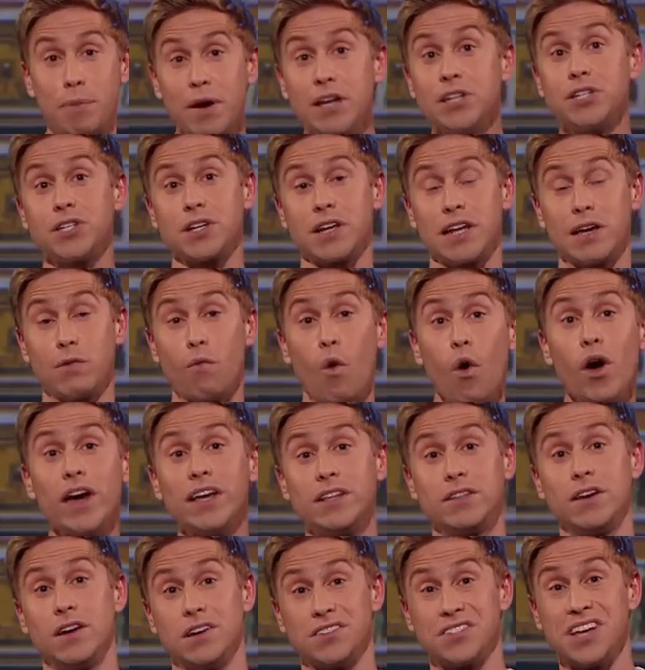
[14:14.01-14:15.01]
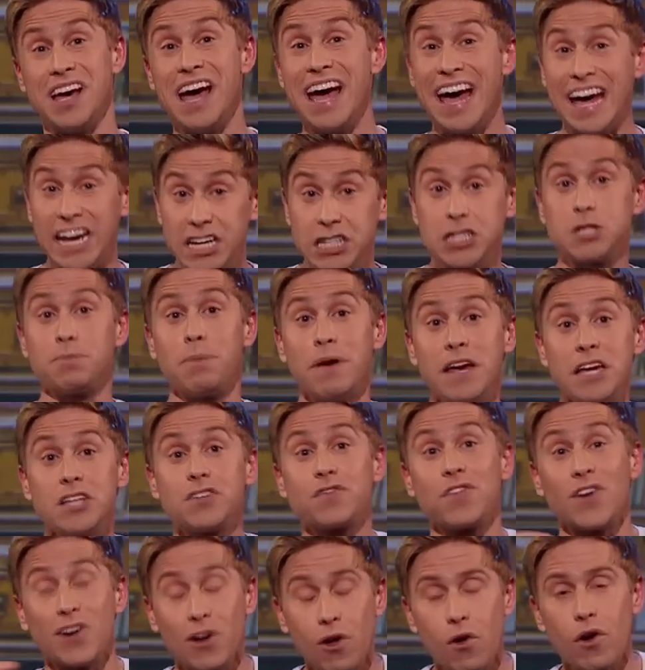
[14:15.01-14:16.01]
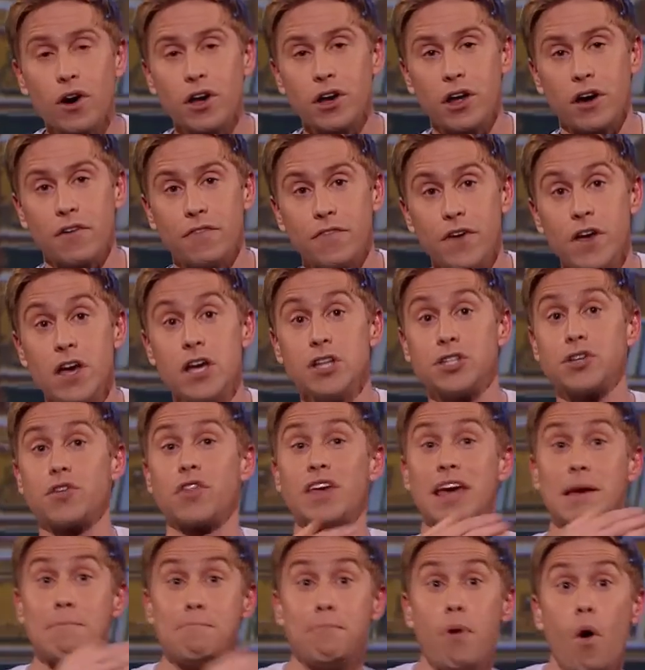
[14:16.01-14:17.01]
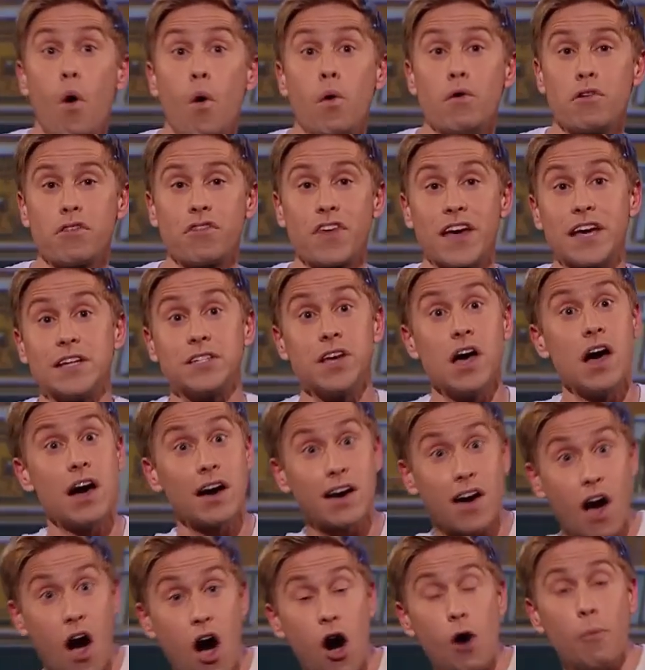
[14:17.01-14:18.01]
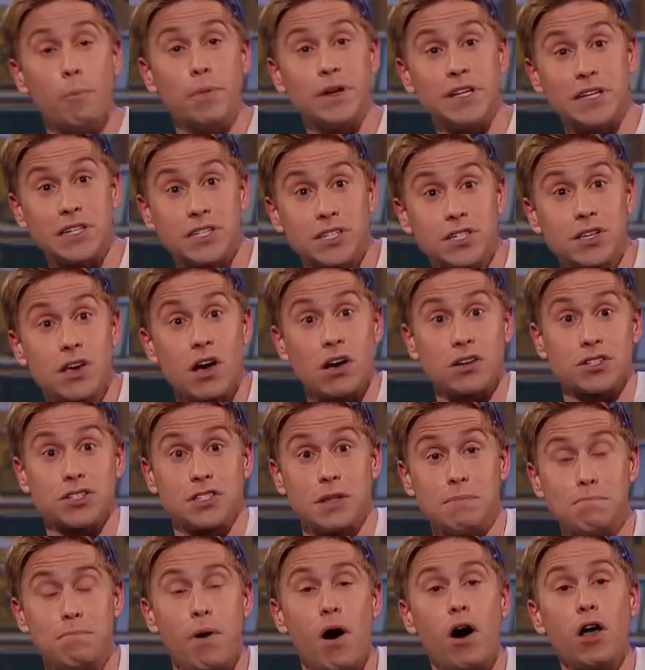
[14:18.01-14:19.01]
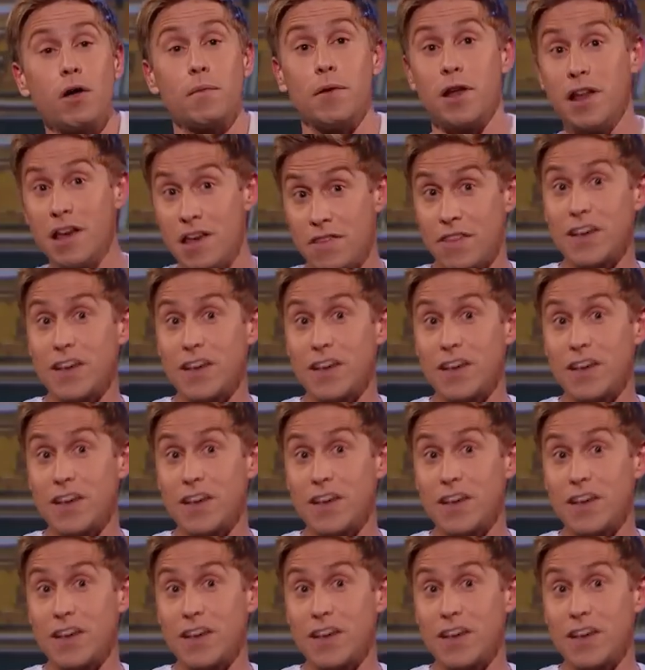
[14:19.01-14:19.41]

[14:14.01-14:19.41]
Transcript: Basically, what he does, he speaks for long enough so that important things can't be discussed in Parliament.